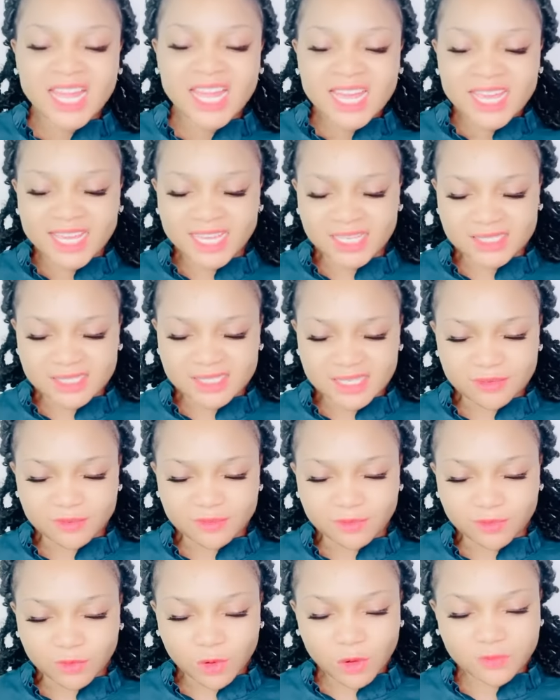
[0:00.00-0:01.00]
He is
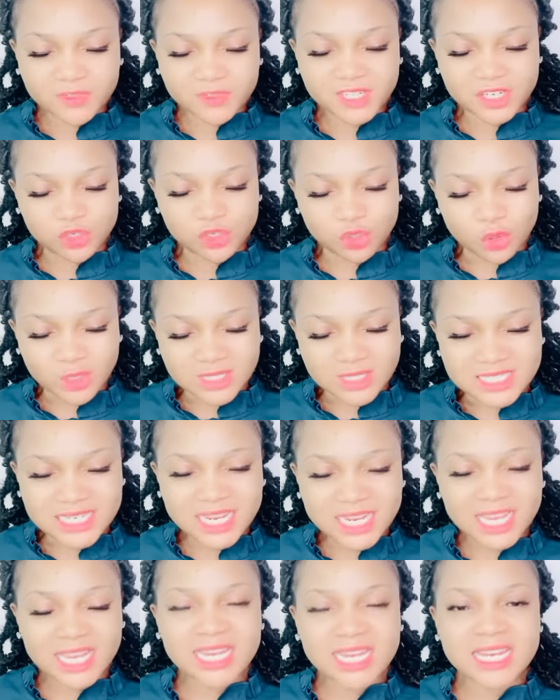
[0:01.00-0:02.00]
involved in your
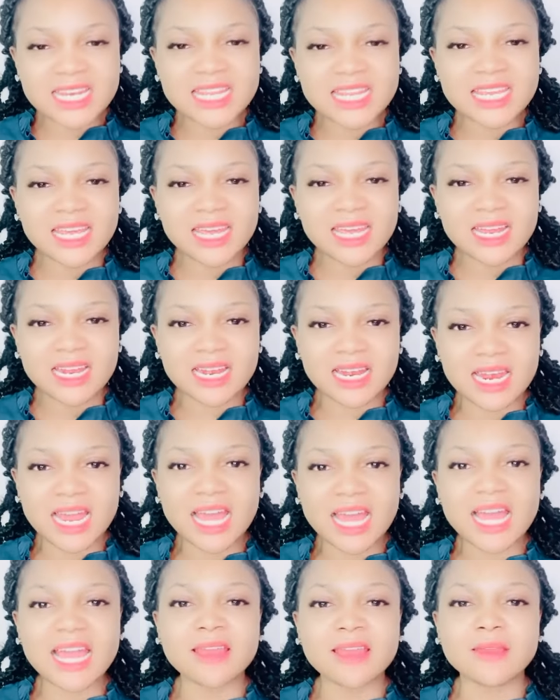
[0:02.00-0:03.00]
daily
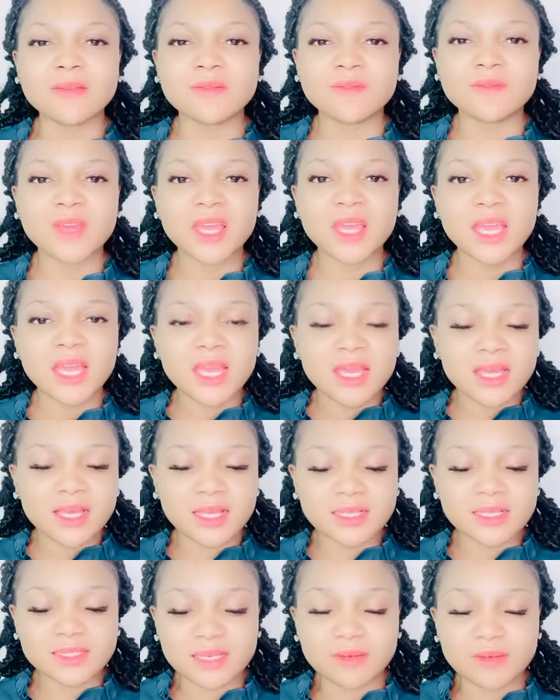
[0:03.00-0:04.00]
life.
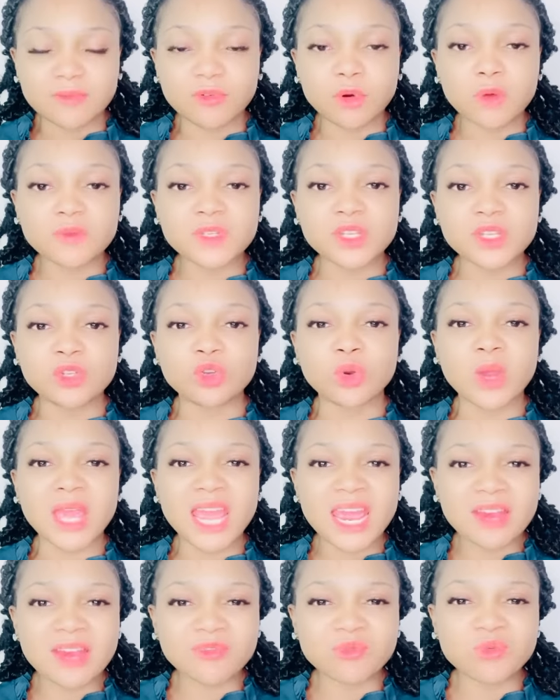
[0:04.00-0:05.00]
He is involved in your
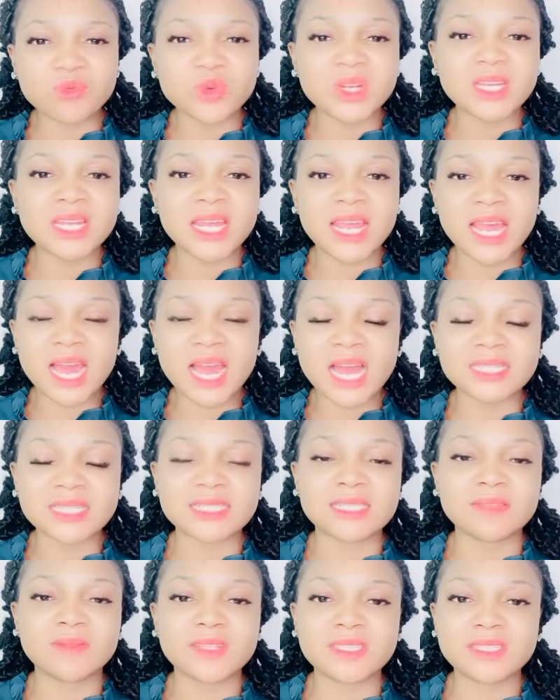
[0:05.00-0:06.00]
everyday
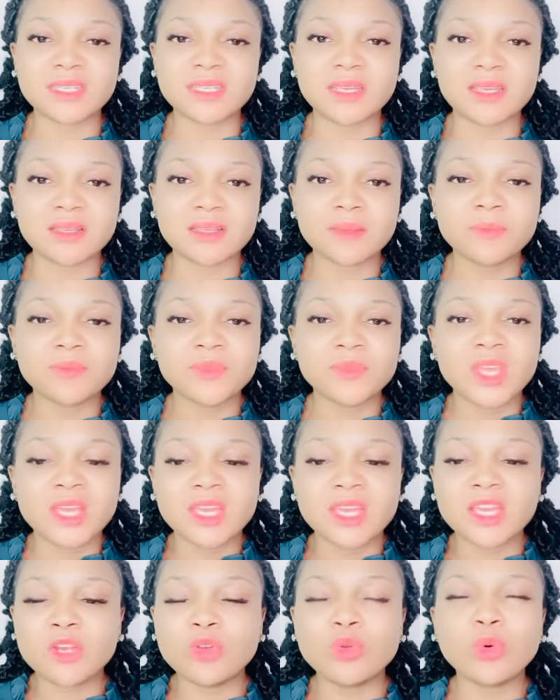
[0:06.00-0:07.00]
activity.
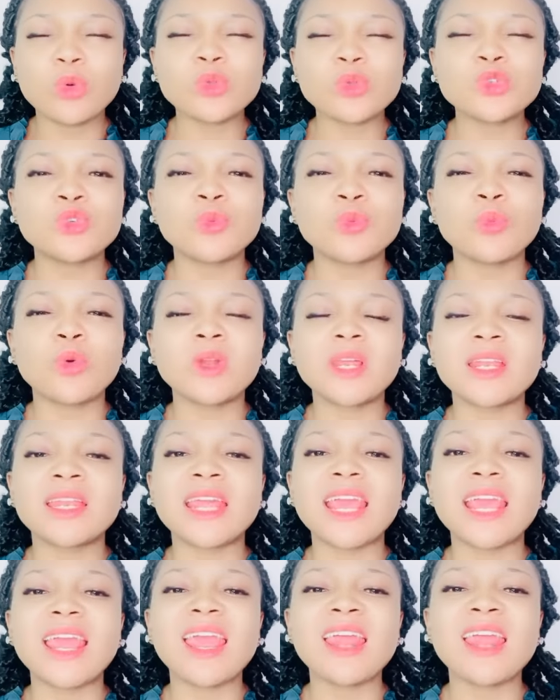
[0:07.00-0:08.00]
He knows you more
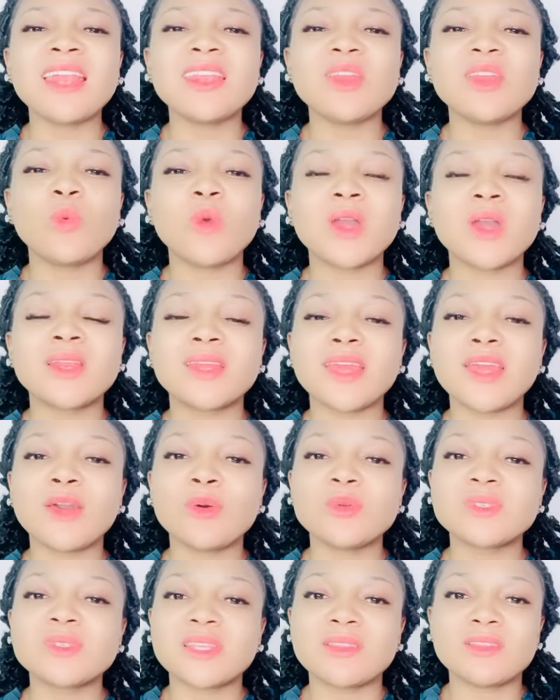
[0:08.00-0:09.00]
than anyone
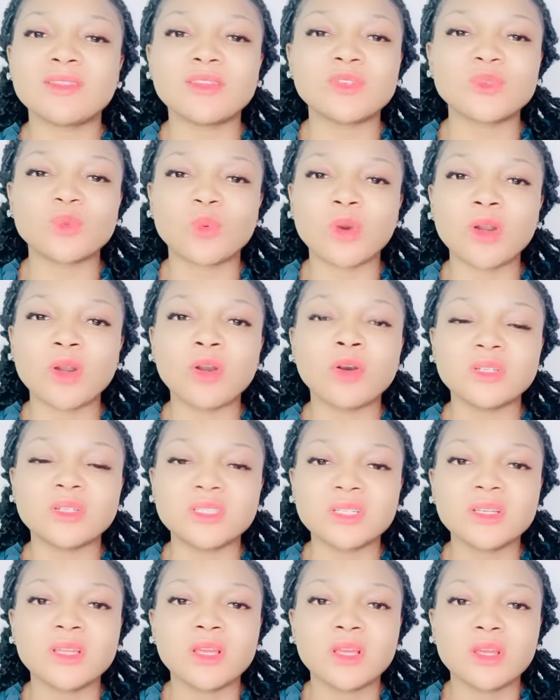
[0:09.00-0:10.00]
else in this world.
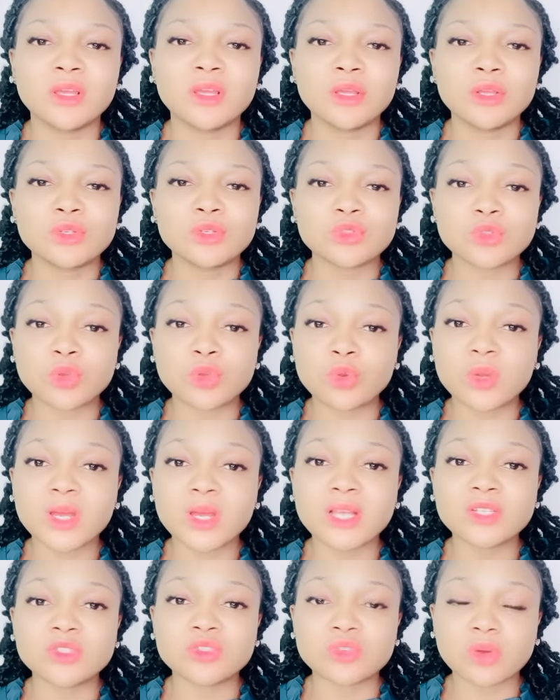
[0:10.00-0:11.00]
So you
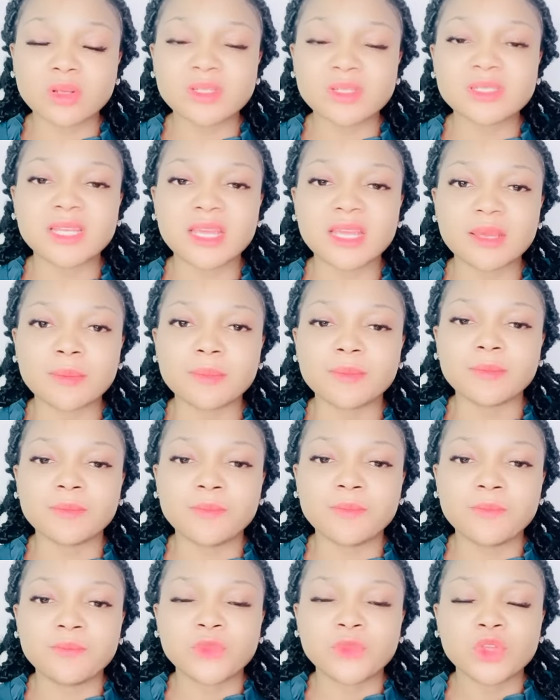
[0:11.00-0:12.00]
can trust Him.
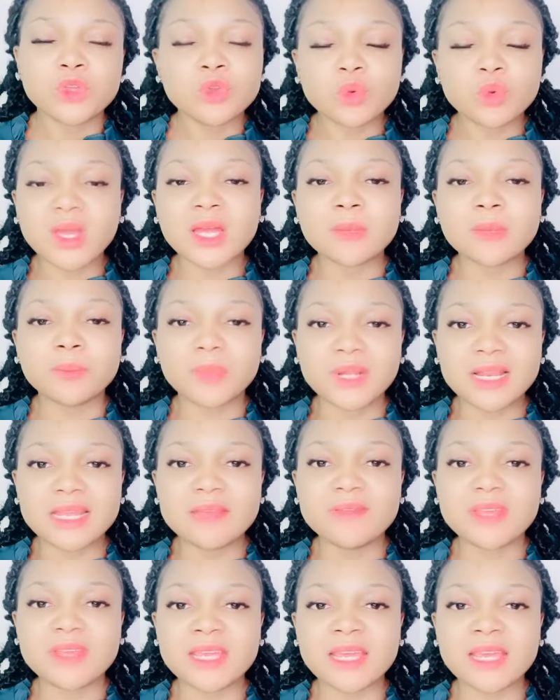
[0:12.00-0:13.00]
You can
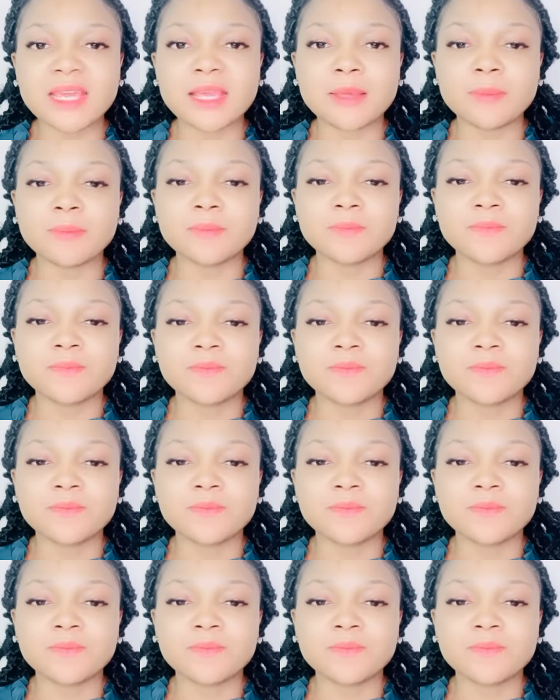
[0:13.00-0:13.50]
believe in Him.